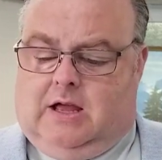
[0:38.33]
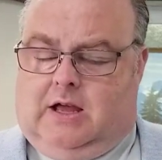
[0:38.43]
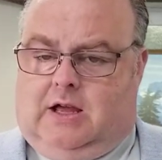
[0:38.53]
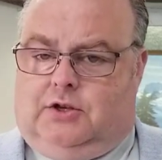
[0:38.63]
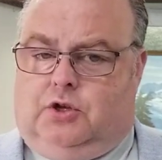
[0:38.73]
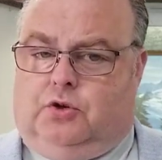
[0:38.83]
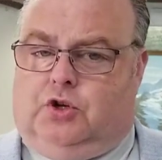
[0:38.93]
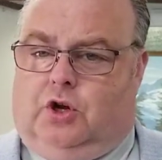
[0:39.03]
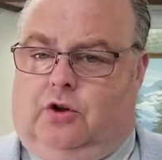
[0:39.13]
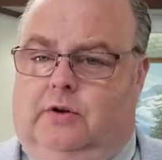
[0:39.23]
uh, two
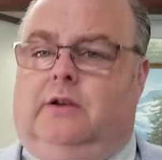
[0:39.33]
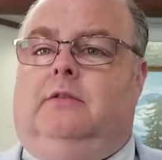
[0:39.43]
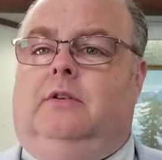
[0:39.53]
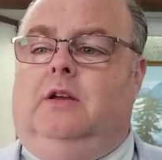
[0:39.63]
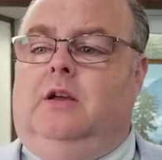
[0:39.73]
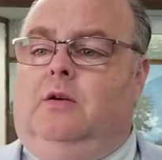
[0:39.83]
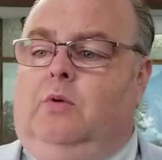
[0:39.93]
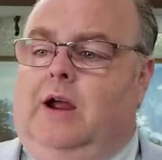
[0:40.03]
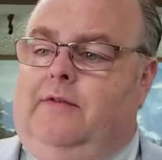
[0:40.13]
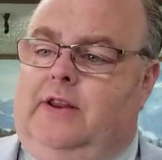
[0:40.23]
children
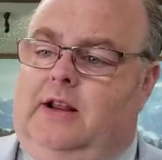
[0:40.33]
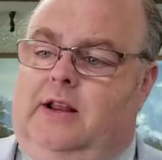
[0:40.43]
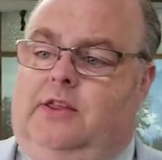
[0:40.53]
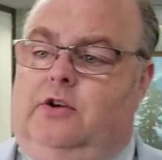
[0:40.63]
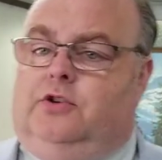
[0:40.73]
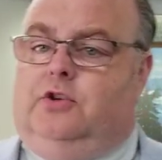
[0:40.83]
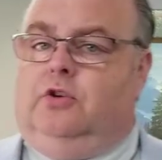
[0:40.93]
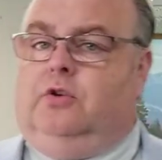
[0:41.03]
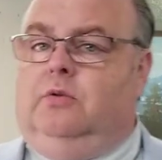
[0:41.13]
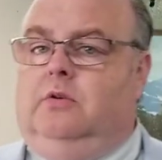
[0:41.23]
were evidently their
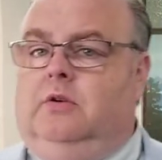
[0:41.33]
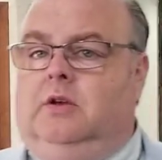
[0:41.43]
two